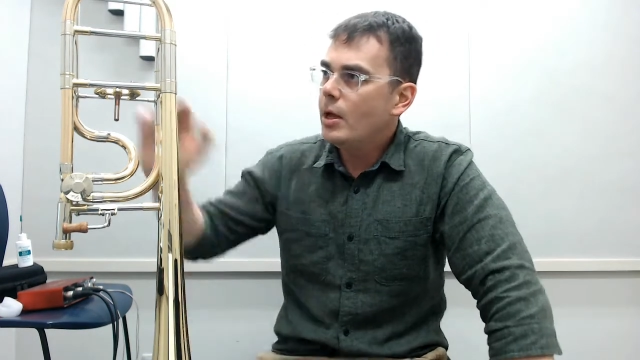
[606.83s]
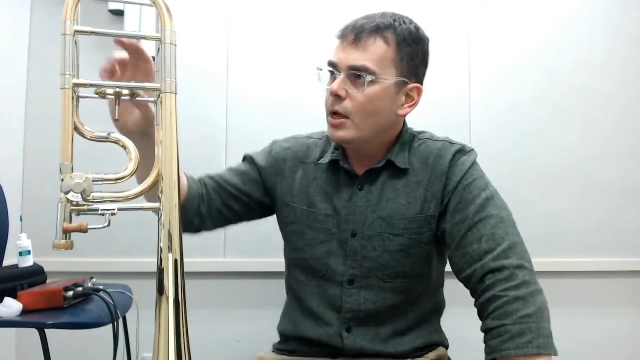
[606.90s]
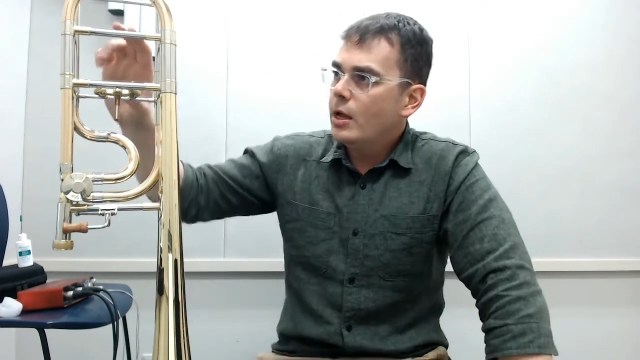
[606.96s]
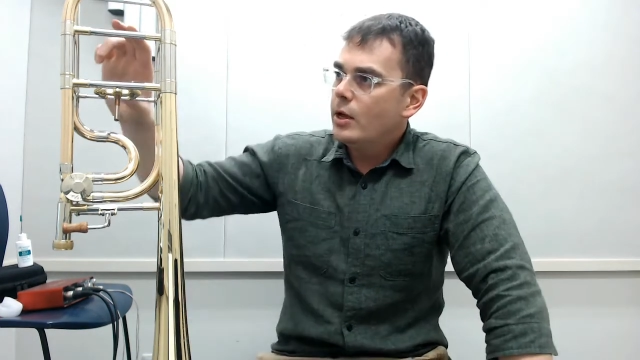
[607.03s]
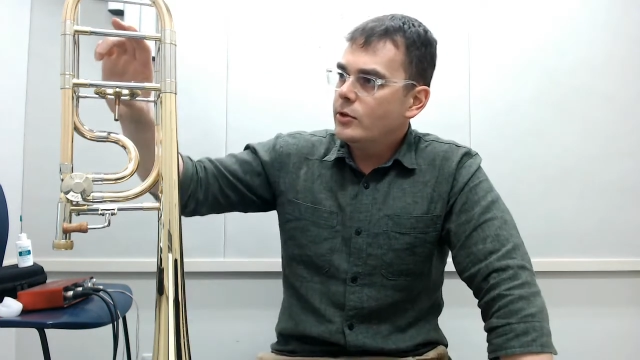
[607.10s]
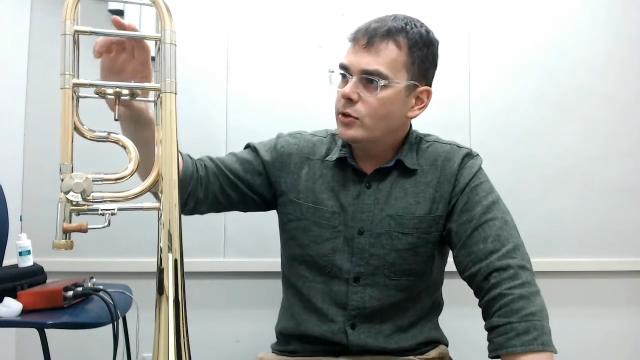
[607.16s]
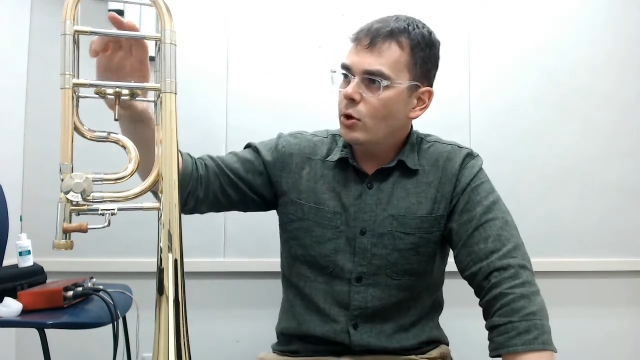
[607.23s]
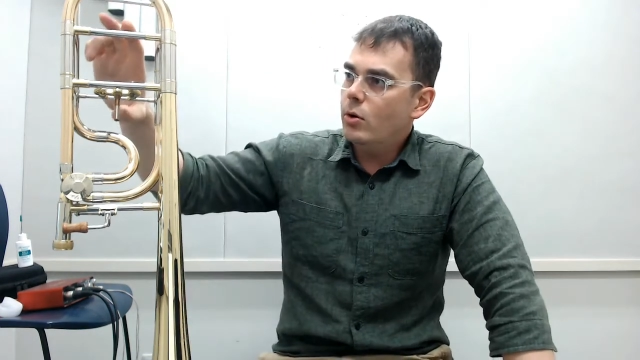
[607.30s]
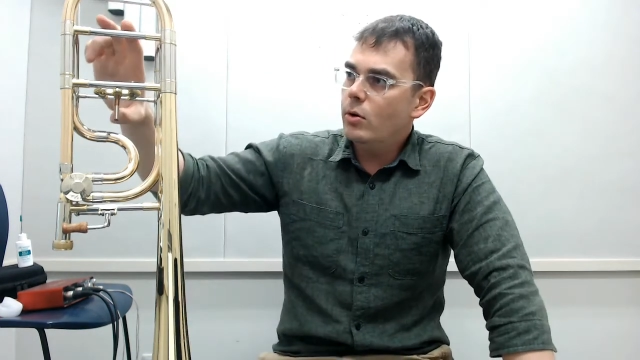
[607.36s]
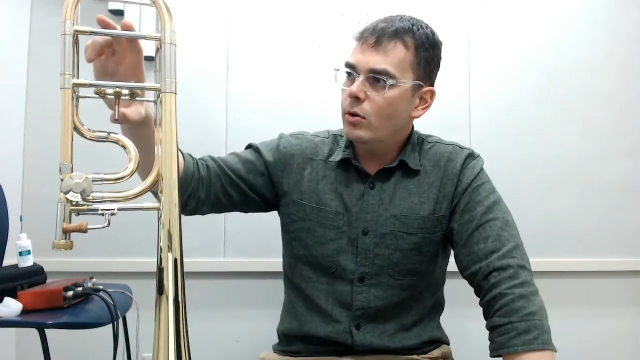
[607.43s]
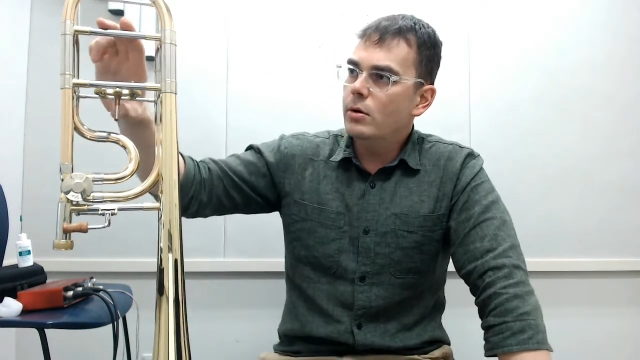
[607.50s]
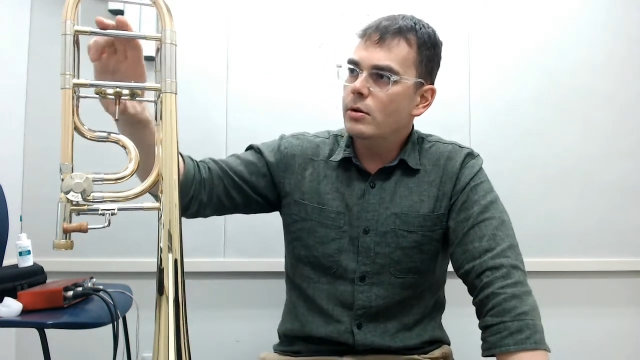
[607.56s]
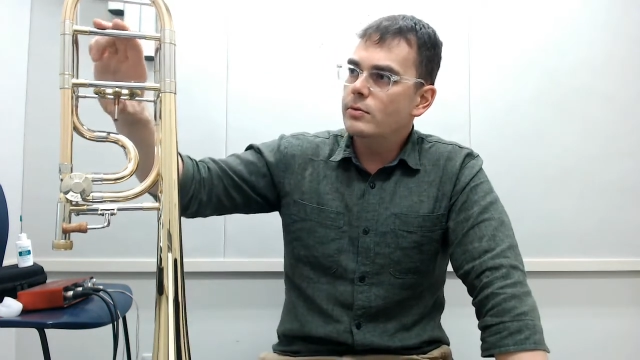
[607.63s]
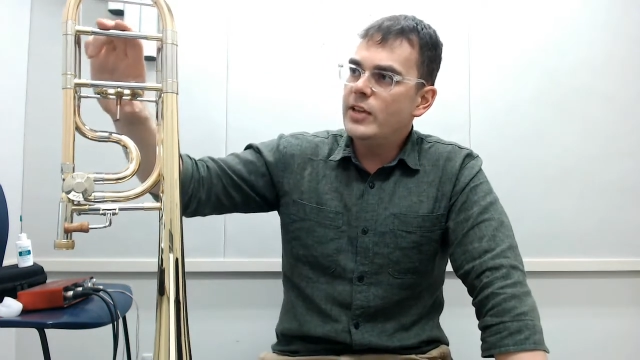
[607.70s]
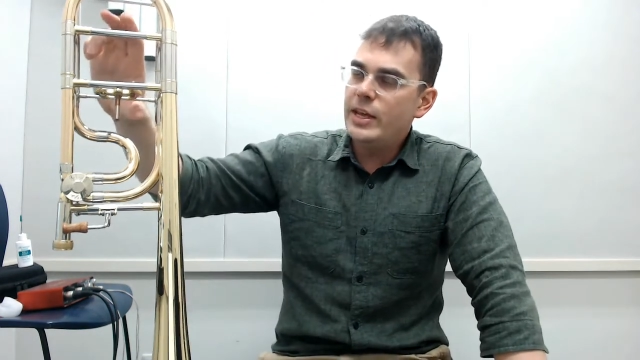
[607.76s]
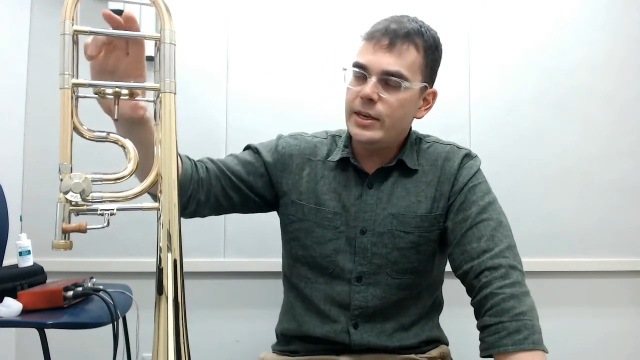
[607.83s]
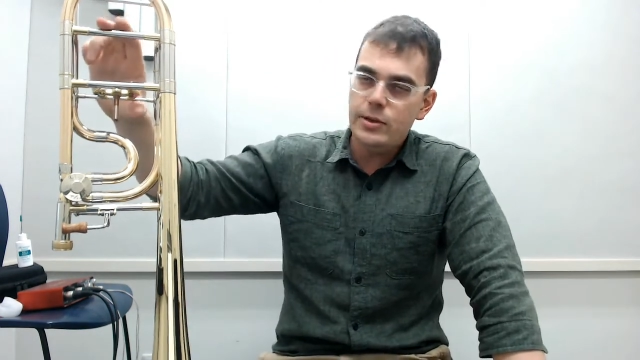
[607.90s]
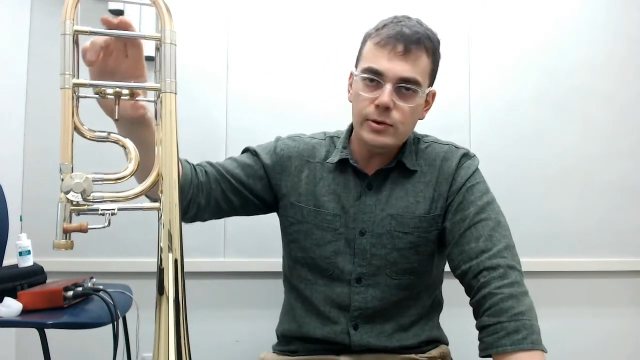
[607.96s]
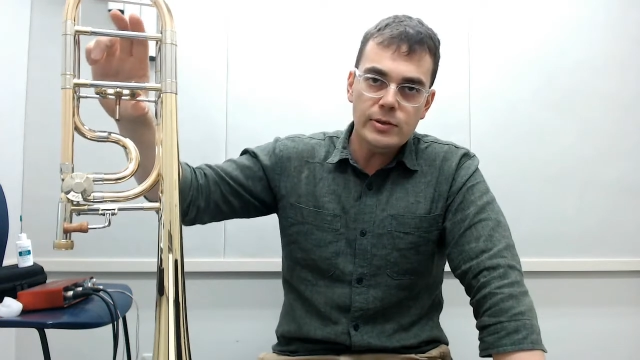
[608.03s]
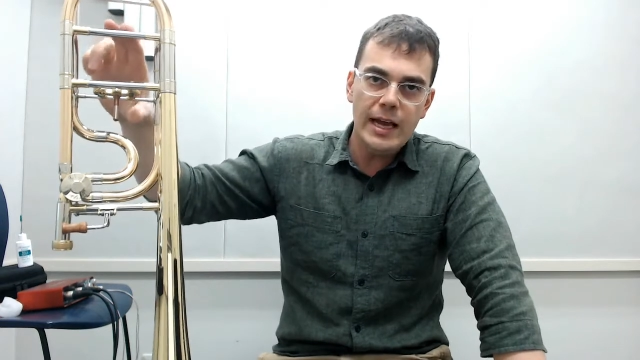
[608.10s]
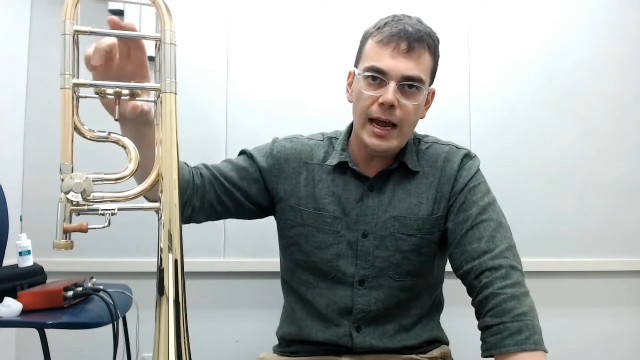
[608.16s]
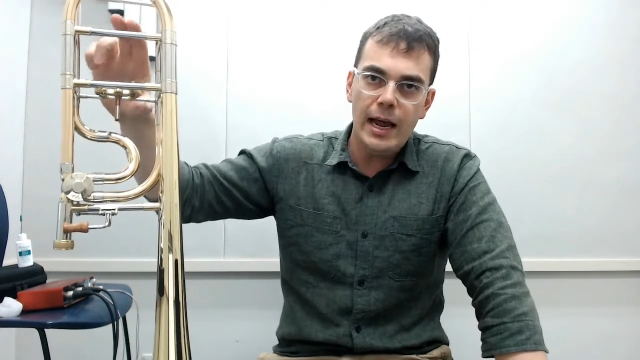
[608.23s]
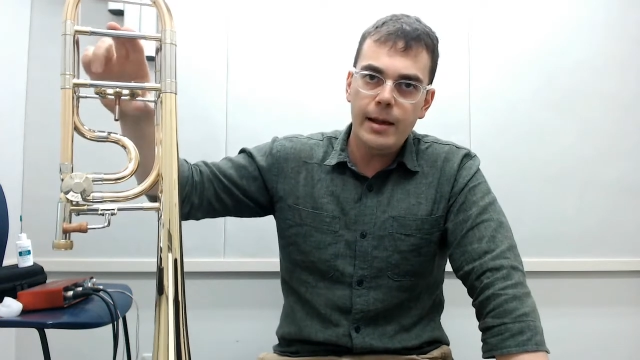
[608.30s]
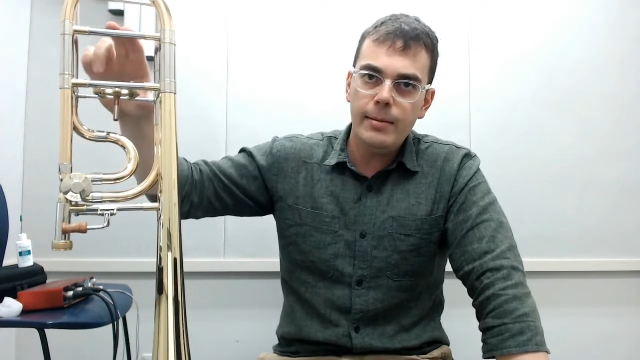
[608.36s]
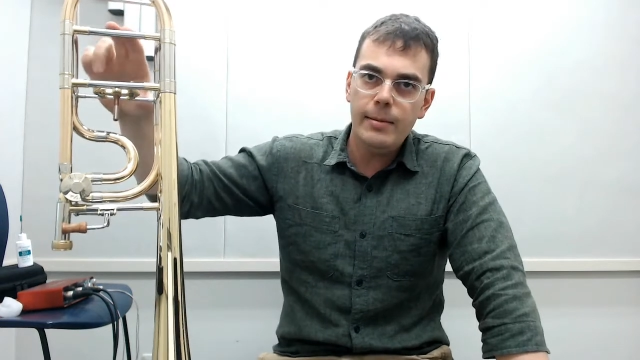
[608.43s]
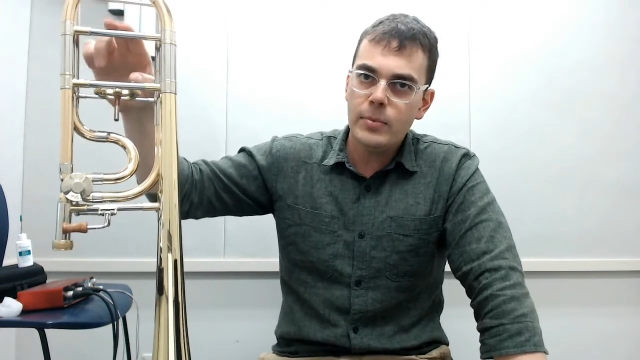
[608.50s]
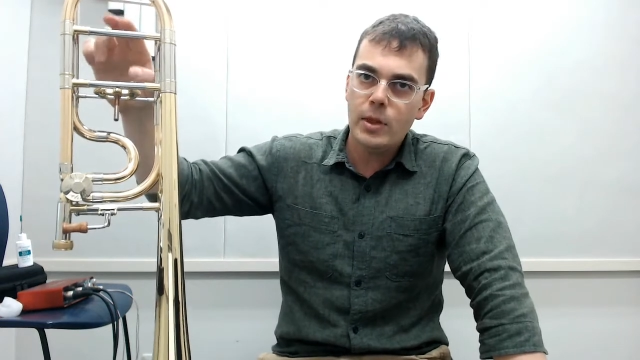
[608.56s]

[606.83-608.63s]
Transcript: So take your time